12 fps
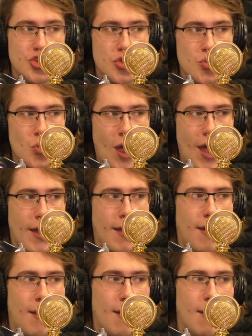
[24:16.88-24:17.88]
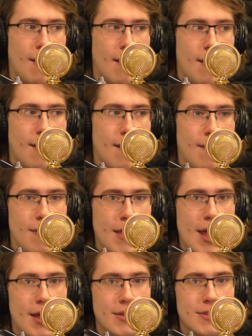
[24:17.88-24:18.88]
Shrek.
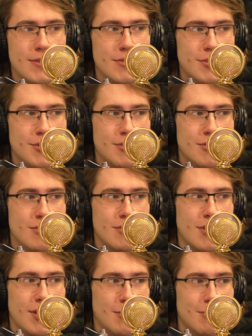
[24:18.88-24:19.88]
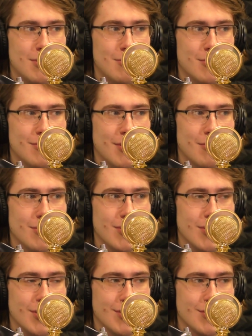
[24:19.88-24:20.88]
The only other animated movie I really
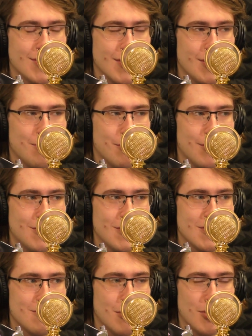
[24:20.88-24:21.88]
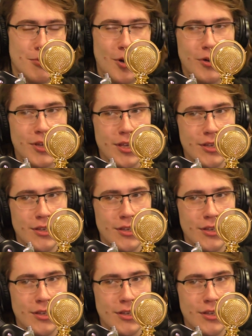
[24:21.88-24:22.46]
like is Princess Mononoke.